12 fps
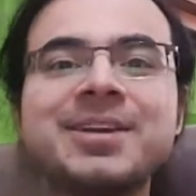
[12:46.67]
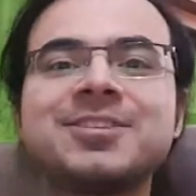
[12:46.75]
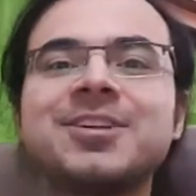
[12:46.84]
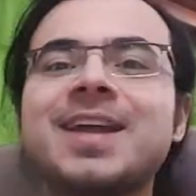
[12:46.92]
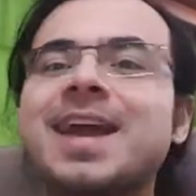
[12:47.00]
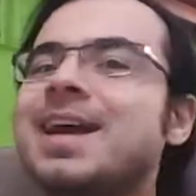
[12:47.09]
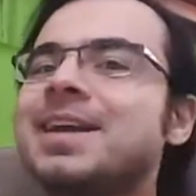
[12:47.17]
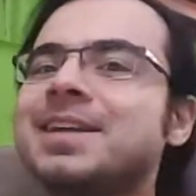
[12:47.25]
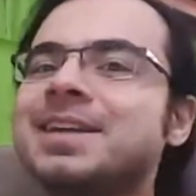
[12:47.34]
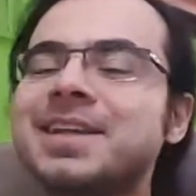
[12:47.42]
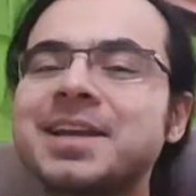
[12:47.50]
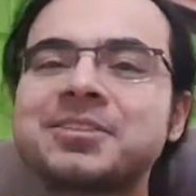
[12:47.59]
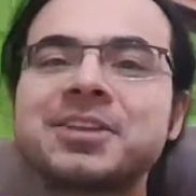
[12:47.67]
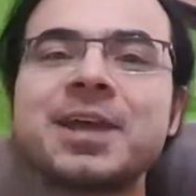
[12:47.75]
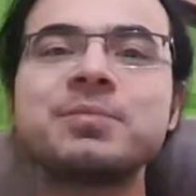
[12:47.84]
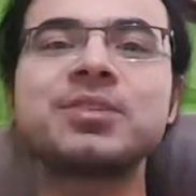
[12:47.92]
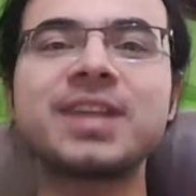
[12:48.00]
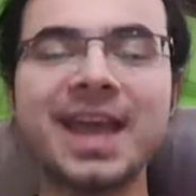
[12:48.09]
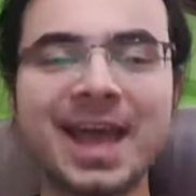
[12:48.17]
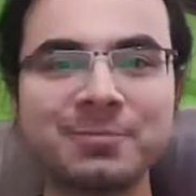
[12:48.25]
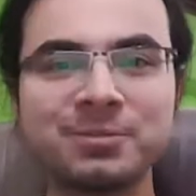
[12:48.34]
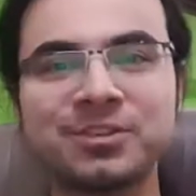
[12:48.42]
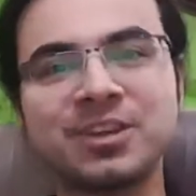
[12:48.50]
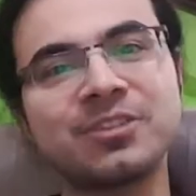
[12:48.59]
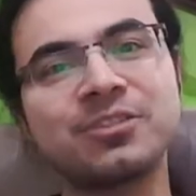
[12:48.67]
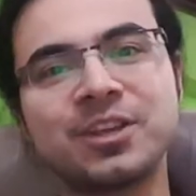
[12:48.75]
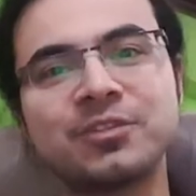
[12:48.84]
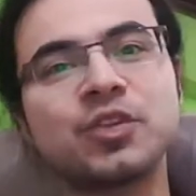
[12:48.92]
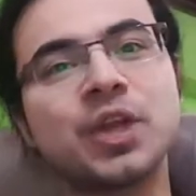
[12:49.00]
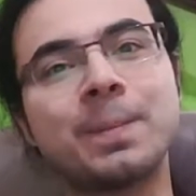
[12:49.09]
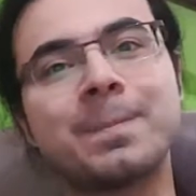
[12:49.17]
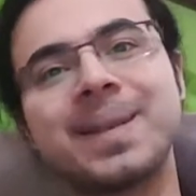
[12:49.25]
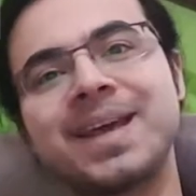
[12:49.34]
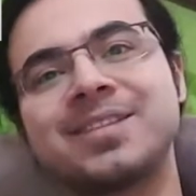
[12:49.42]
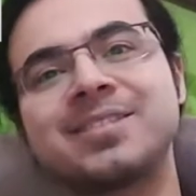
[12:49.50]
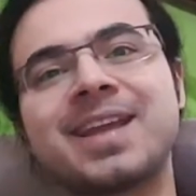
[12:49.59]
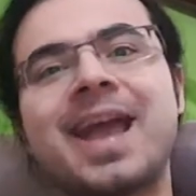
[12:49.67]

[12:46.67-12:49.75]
So yeah, until next time, stay happy, stay safe, stay blessed,